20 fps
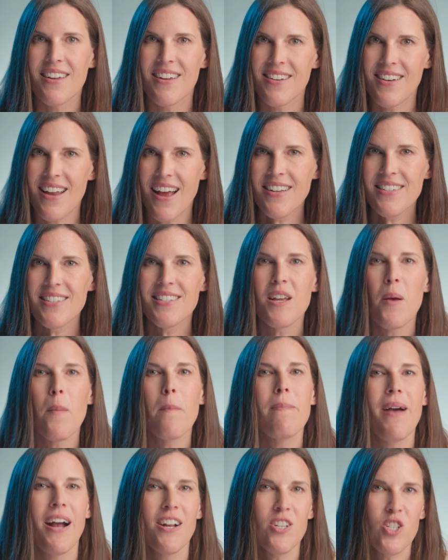Next,
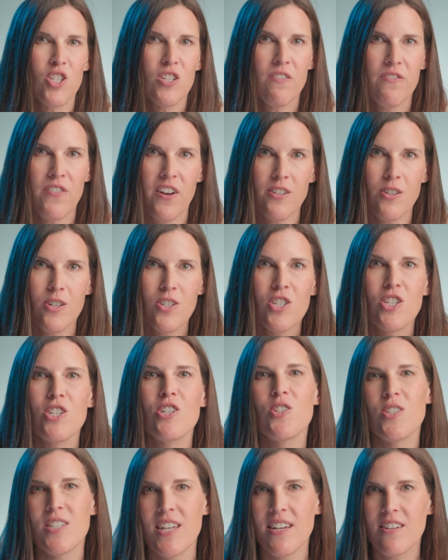match the funnel to
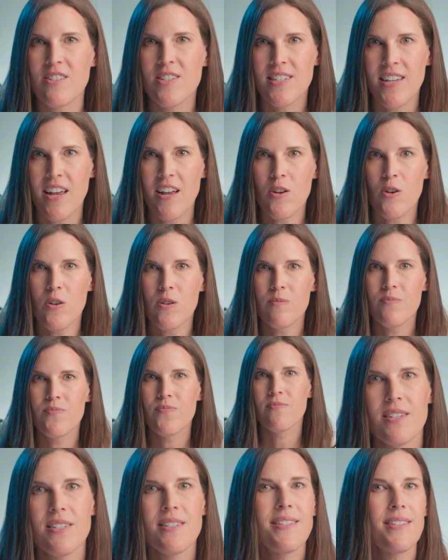your sales cycle.
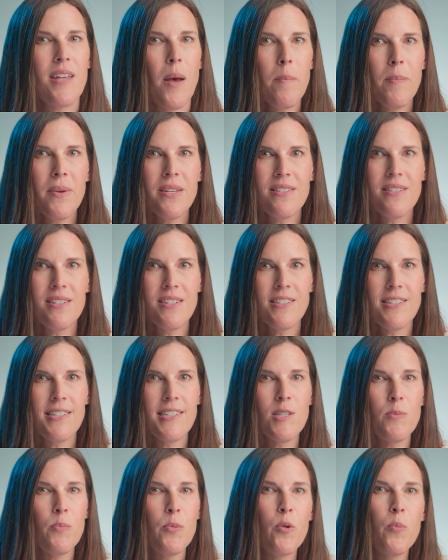Some
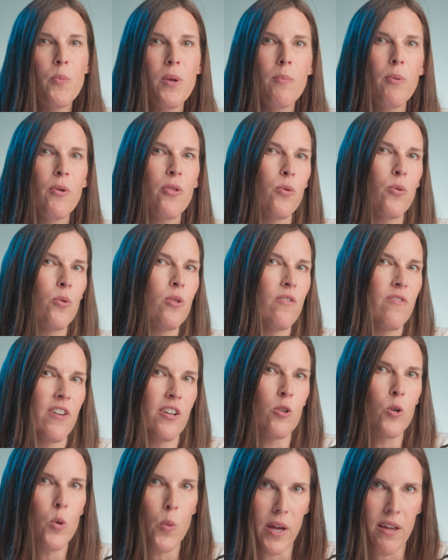businesses move people through the
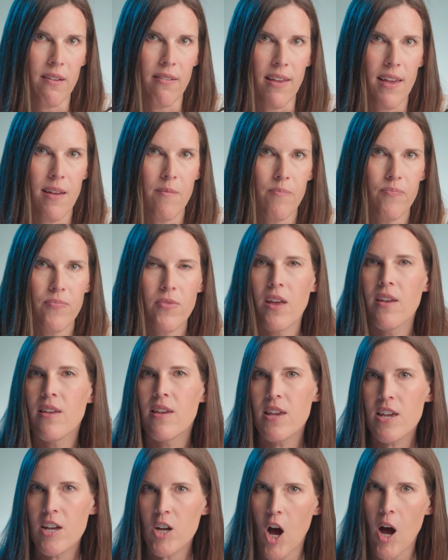funnel quickly, like
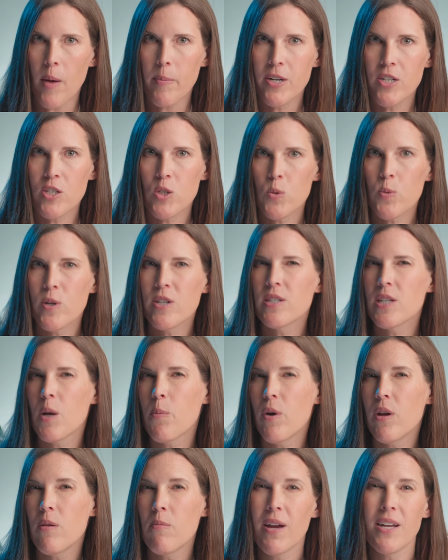e-commerce, where
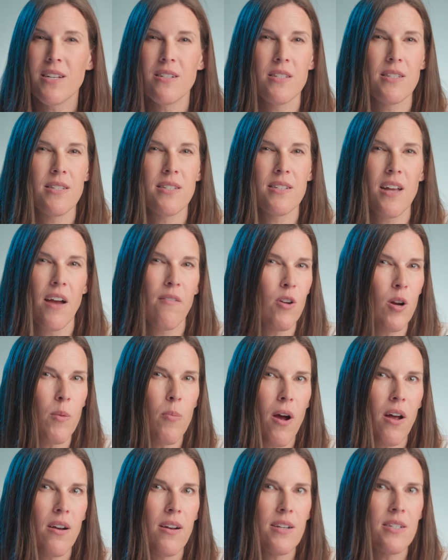someone might discover a
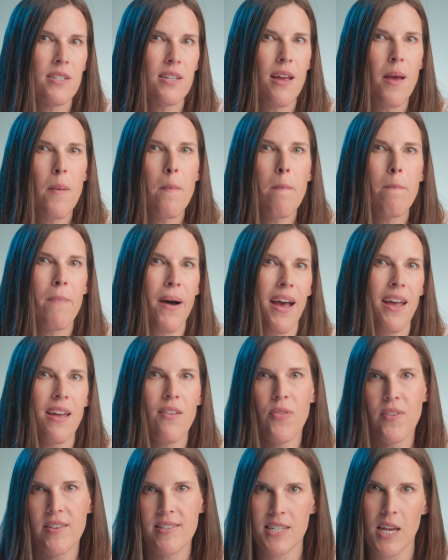product and buy it
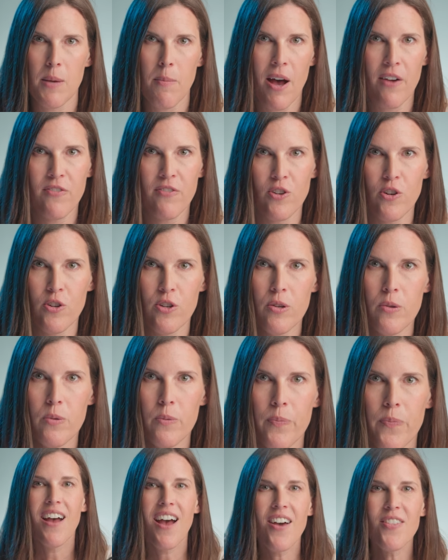in the same afternoon.
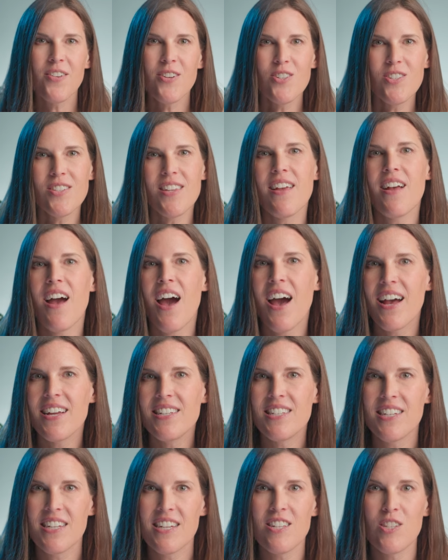Others, like
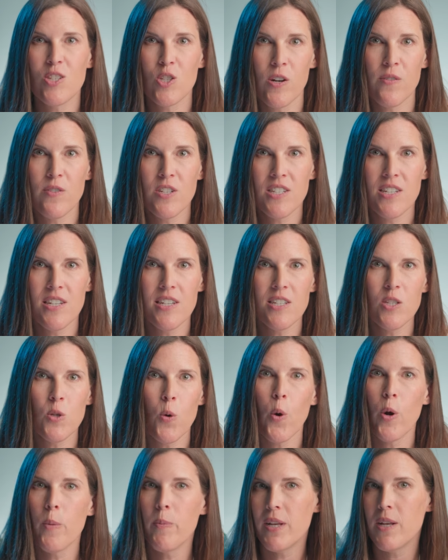high-ticket services
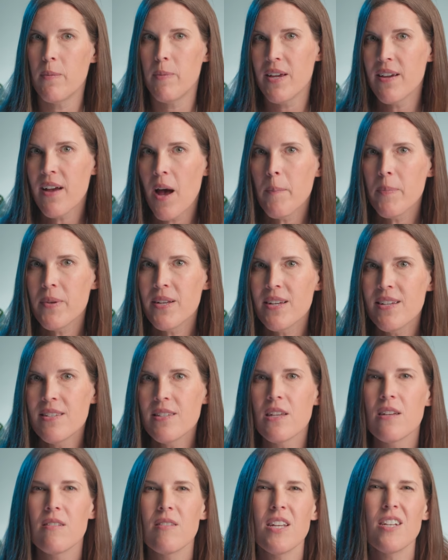or B2B
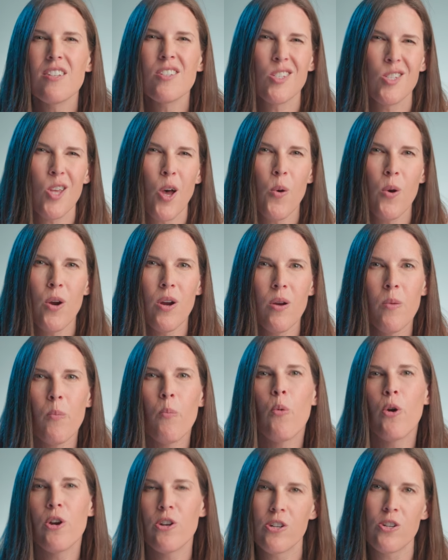companies, need a slower,
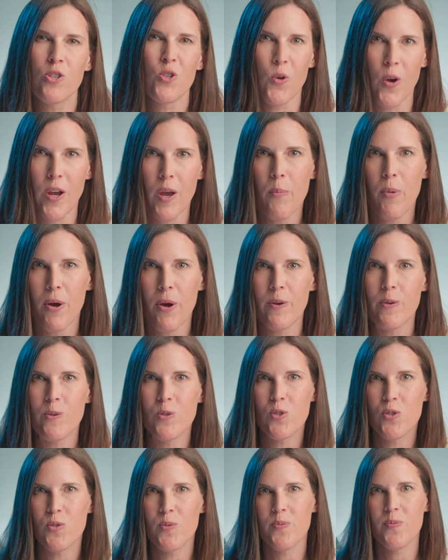more nurturing
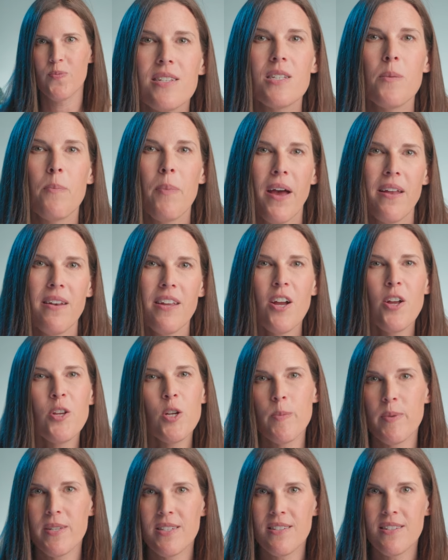approach. Depending on
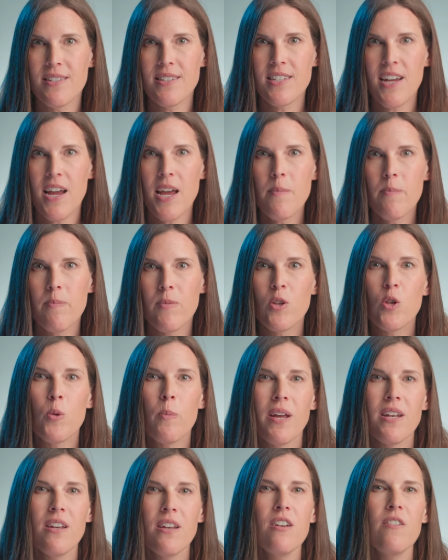your business type, you
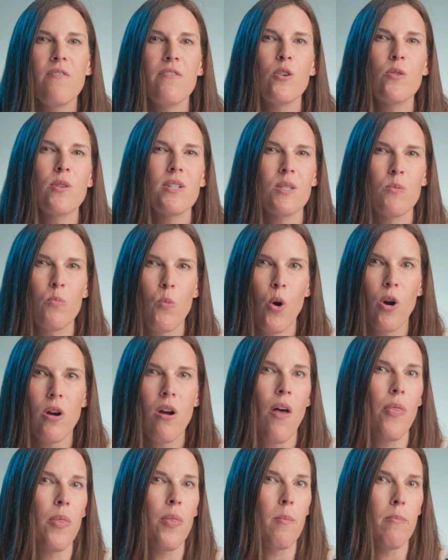may need to focus
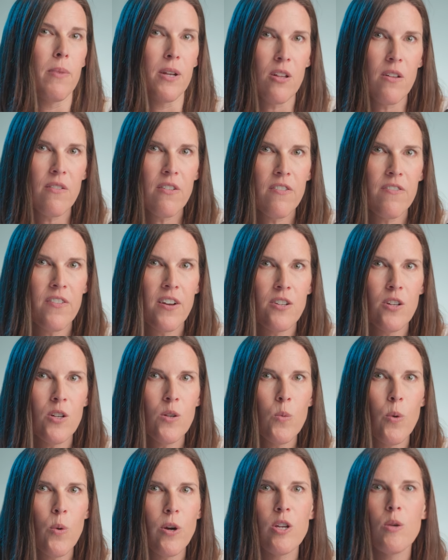more on the middle of the
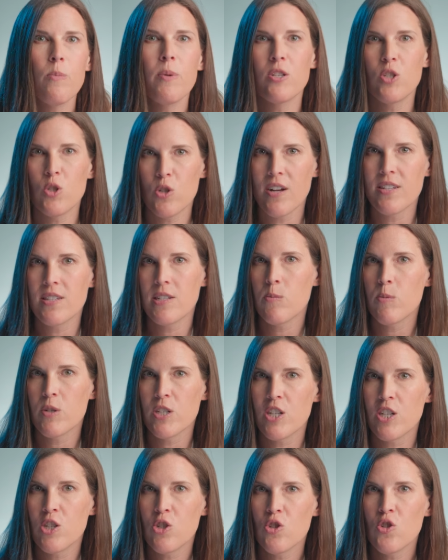funnel where you build trust and
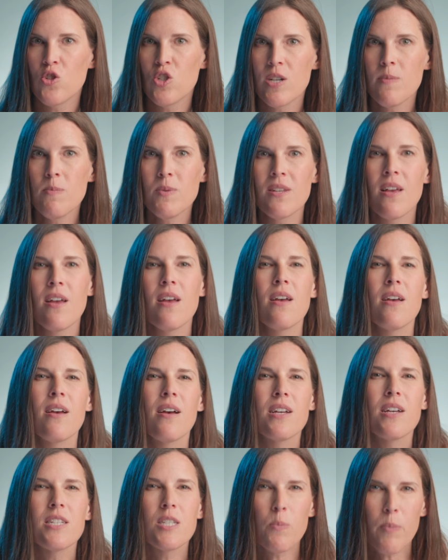relationships,
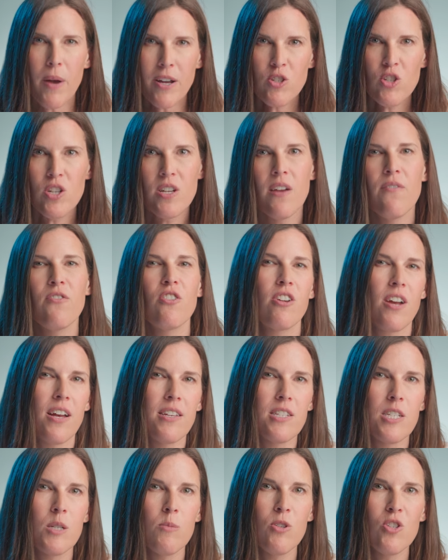especially if your
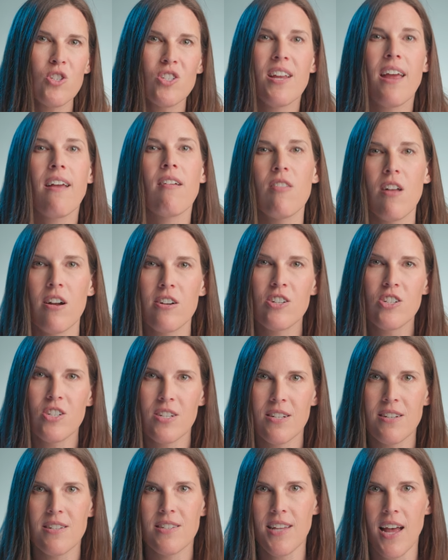customers take longer
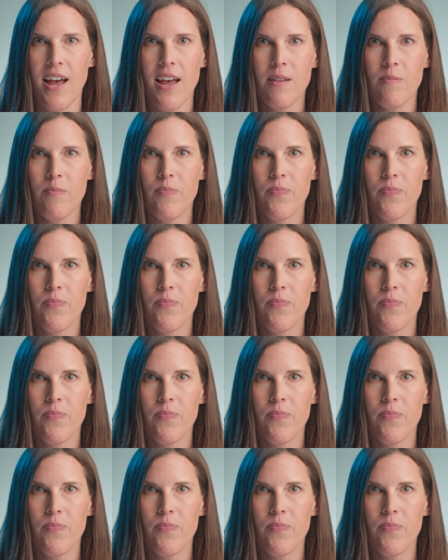to decide.